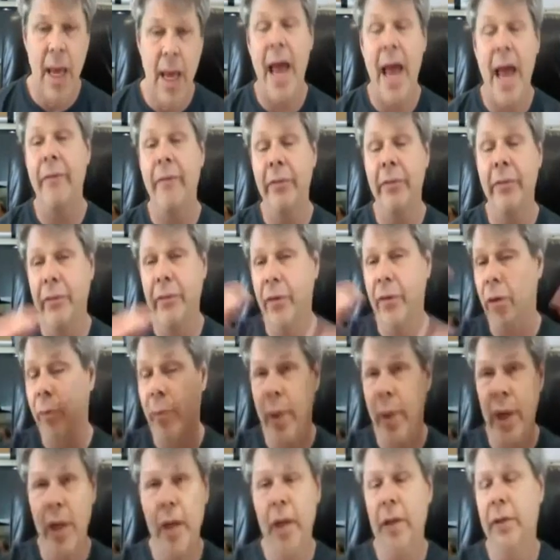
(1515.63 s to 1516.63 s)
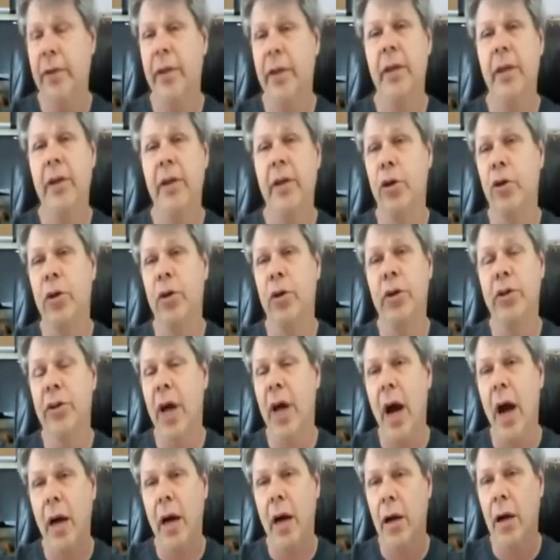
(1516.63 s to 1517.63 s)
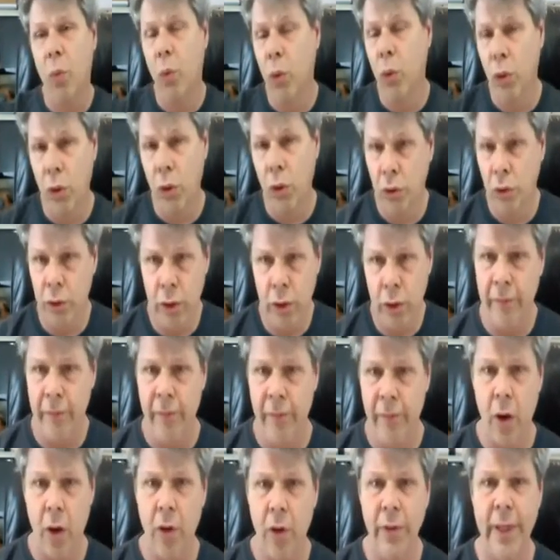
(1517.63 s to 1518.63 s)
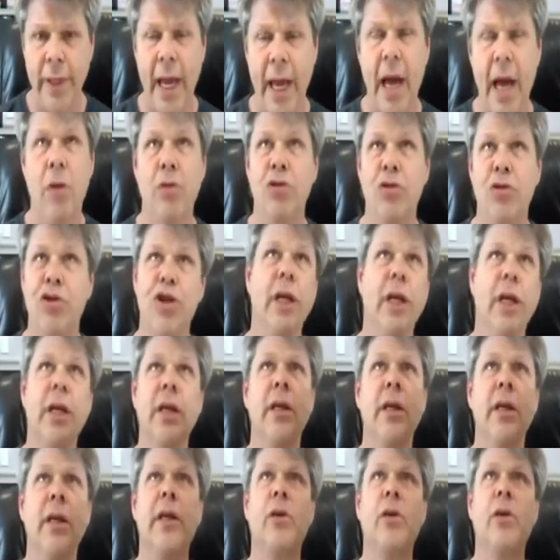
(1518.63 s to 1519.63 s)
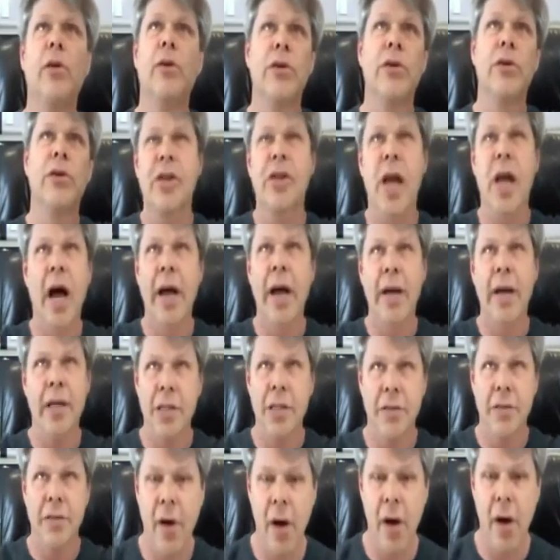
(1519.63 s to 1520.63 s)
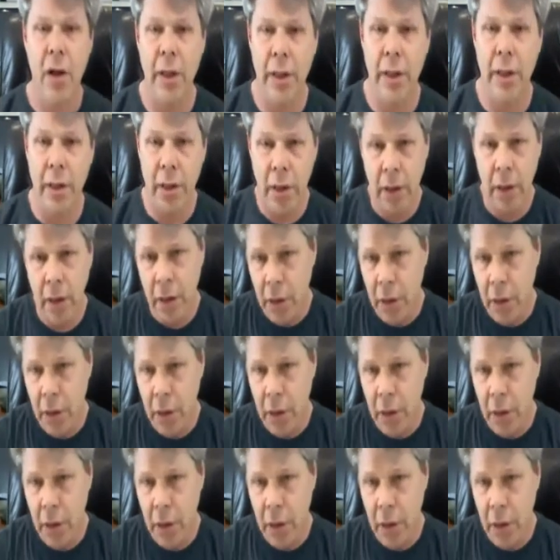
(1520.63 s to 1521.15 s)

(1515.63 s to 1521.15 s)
Heaven forbid the, your entire world could fall down. Chicken little, the sky is falling.